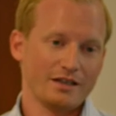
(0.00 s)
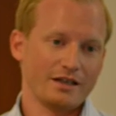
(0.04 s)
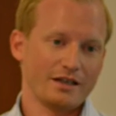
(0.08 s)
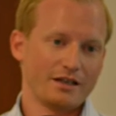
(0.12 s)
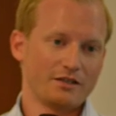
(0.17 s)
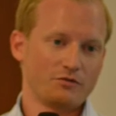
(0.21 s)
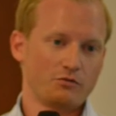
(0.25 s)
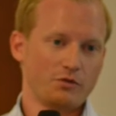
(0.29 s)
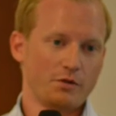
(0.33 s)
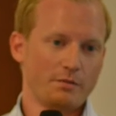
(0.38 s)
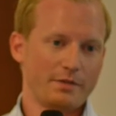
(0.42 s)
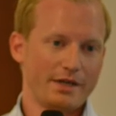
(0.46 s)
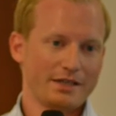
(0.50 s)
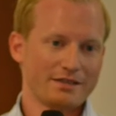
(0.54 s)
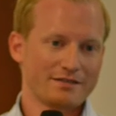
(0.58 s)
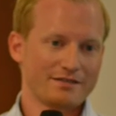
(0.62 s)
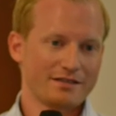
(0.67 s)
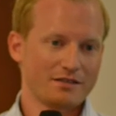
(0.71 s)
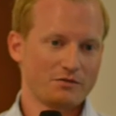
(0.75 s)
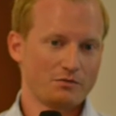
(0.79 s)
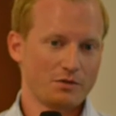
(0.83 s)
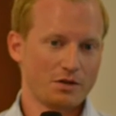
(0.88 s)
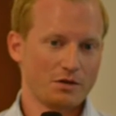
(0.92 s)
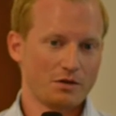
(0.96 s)
And we mix
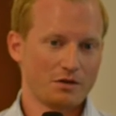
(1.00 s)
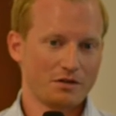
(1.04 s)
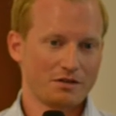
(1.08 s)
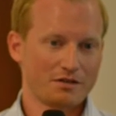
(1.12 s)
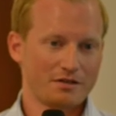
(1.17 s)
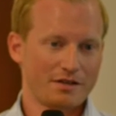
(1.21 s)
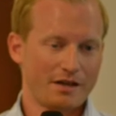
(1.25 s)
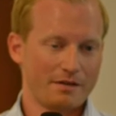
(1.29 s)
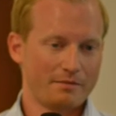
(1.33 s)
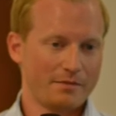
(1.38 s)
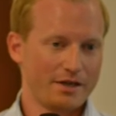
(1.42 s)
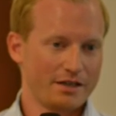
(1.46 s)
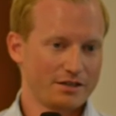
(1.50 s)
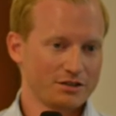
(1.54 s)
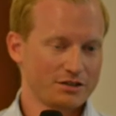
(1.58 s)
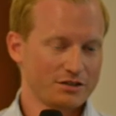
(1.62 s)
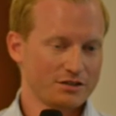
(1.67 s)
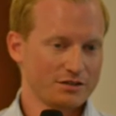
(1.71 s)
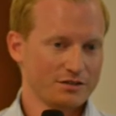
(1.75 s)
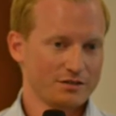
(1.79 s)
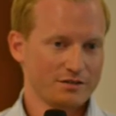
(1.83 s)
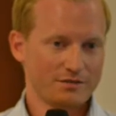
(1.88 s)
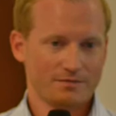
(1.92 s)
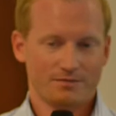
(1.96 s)
that with other
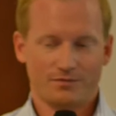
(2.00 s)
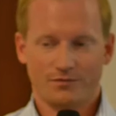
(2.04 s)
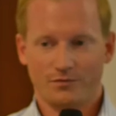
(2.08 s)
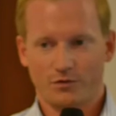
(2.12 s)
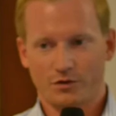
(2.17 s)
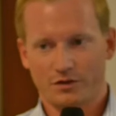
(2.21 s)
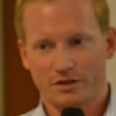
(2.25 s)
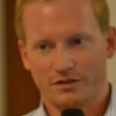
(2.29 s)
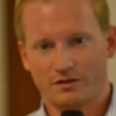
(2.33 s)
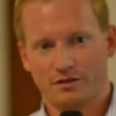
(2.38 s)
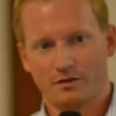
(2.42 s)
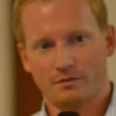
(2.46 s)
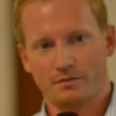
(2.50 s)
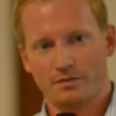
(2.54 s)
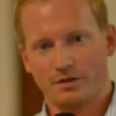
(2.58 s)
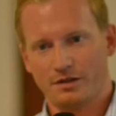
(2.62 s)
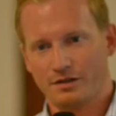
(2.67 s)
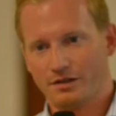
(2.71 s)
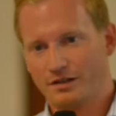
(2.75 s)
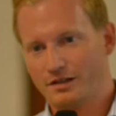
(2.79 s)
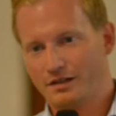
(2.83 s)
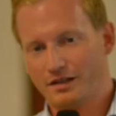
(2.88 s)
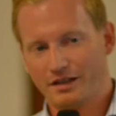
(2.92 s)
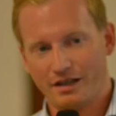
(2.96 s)
dimensions, for
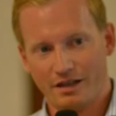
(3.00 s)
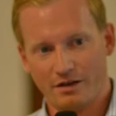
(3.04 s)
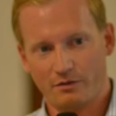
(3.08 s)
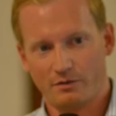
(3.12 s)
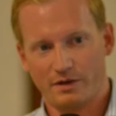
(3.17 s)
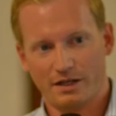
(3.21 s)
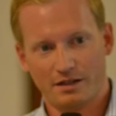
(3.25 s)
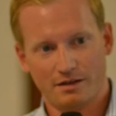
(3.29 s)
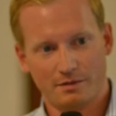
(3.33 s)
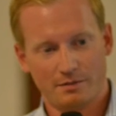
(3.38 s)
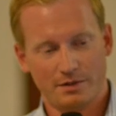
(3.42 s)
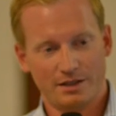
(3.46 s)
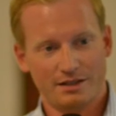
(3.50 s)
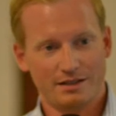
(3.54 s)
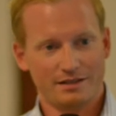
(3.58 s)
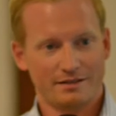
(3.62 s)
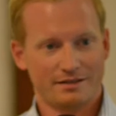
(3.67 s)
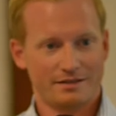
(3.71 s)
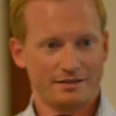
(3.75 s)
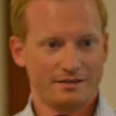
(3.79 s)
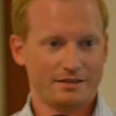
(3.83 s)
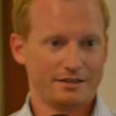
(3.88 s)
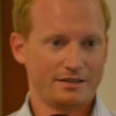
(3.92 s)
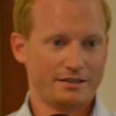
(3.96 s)
example,
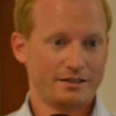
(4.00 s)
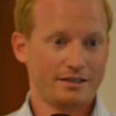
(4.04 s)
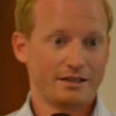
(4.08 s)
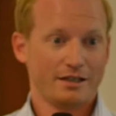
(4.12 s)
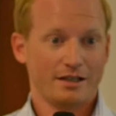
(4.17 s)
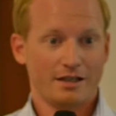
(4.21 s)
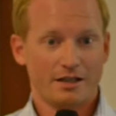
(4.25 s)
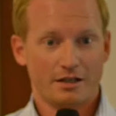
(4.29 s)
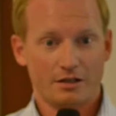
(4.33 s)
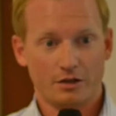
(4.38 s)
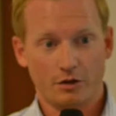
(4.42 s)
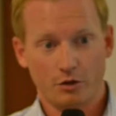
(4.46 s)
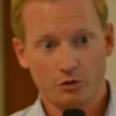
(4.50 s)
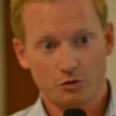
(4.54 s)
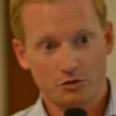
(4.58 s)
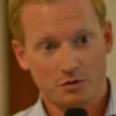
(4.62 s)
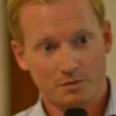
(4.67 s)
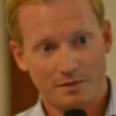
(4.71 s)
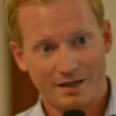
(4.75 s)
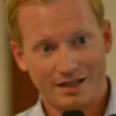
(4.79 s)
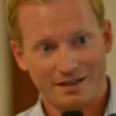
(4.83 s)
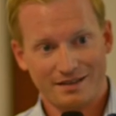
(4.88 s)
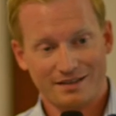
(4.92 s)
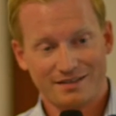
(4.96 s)
availability, load
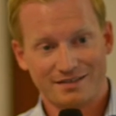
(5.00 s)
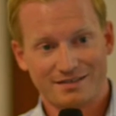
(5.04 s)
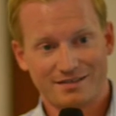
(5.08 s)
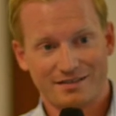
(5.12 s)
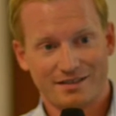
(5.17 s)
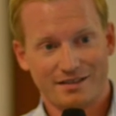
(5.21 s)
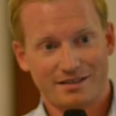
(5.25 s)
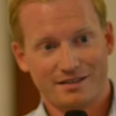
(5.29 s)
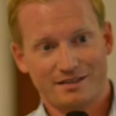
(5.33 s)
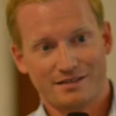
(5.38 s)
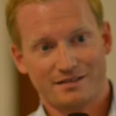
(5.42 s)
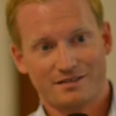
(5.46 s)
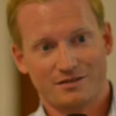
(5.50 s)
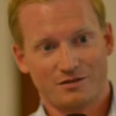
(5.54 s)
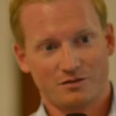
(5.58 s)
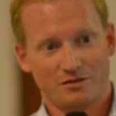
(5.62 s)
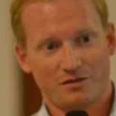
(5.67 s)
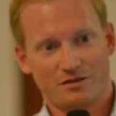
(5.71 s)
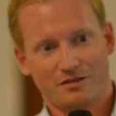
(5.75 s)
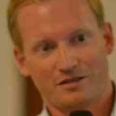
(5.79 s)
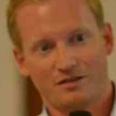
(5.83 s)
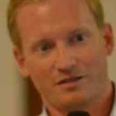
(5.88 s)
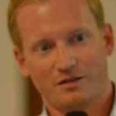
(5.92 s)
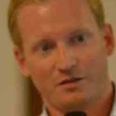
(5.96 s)
balancing, so
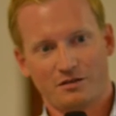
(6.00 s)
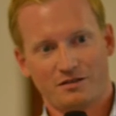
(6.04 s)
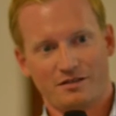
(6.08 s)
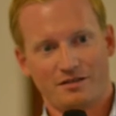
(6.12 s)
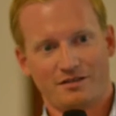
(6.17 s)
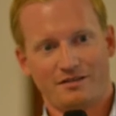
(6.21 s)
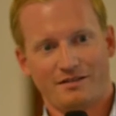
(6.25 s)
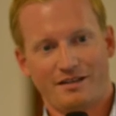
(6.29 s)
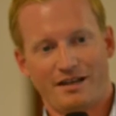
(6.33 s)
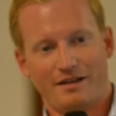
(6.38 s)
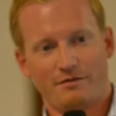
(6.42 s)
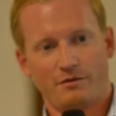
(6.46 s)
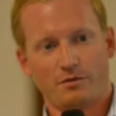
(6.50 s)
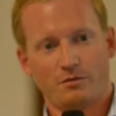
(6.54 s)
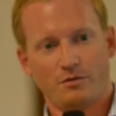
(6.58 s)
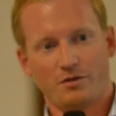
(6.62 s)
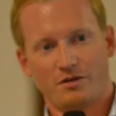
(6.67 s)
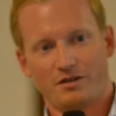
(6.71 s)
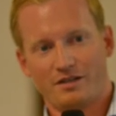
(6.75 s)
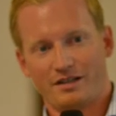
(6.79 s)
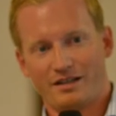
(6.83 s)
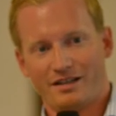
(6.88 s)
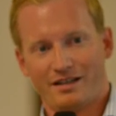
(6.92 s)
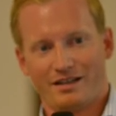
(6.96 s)
that not that
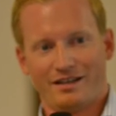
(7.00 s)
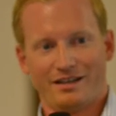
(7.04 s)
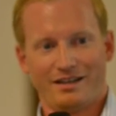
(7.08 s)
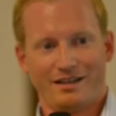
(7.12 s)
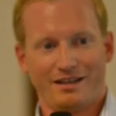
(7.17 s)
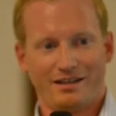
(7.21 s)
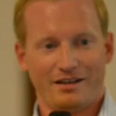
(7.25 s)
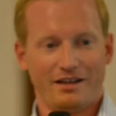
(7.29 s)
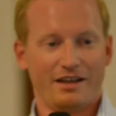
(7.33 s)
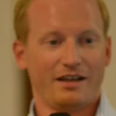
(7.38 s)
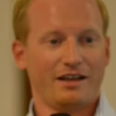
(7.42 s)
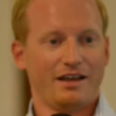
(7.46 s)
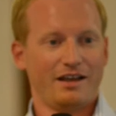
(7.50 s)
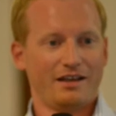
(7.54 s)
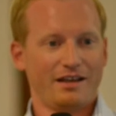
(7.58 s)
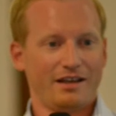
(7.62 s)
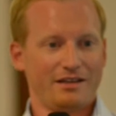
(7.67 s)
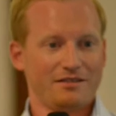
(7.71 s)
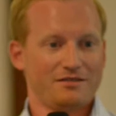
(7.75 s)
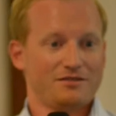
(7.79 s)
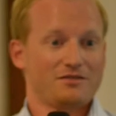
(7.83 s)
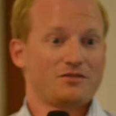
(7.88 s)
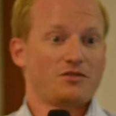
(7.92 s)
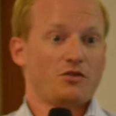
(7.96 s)
everyone, uh,
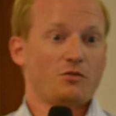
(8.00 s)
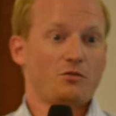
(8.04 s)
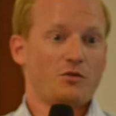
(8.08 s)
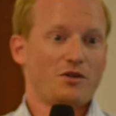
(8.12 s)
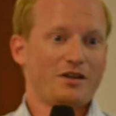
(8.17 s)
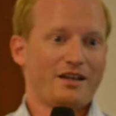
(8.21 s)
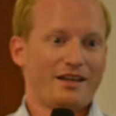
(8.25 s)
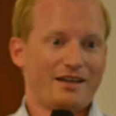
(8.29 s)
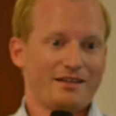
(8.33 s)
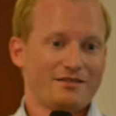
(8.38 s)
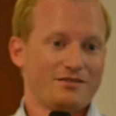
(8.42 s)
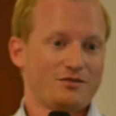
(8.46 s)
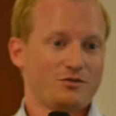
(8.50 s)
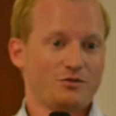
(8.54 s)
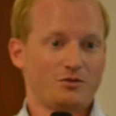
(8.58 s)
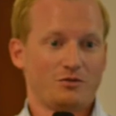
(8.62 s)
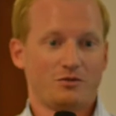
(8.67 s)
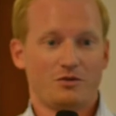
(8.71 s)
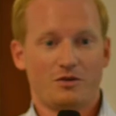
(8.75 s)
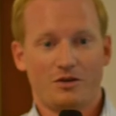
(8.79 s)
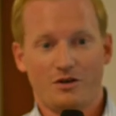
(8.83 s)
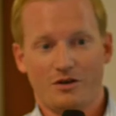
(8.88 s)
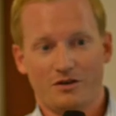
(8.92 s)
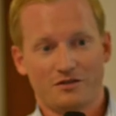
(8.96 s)
uh someone has
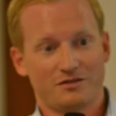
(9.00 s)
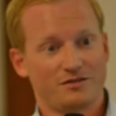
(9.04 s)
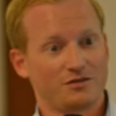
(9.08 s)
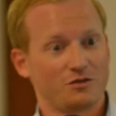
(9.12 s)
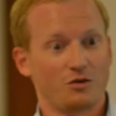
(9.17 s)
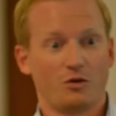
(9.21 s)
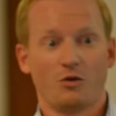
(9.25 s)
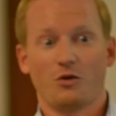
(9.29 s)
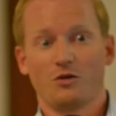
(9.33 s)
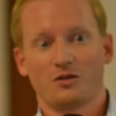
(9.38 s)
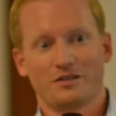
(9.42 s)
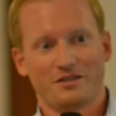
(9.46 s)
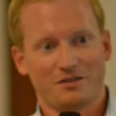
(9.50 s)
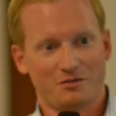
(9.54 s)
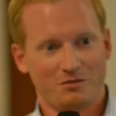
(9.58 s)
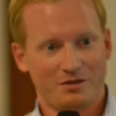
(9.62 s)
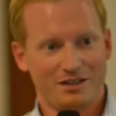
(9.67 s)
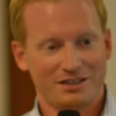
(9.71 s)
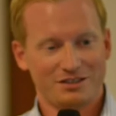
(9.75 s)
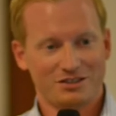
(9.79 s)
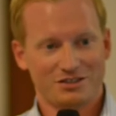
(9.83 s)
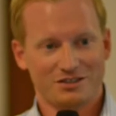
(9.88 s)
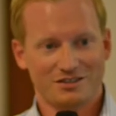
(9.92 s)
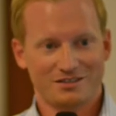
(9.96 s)
to answer all the
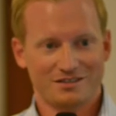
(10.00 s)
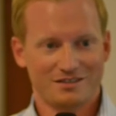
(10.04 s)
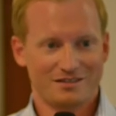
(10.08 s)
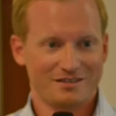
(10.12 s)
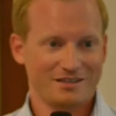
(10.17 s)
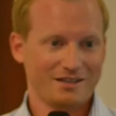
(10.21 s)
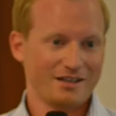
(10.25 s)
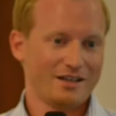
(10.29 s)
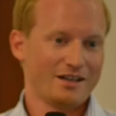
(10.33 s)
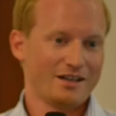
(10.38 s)
questions,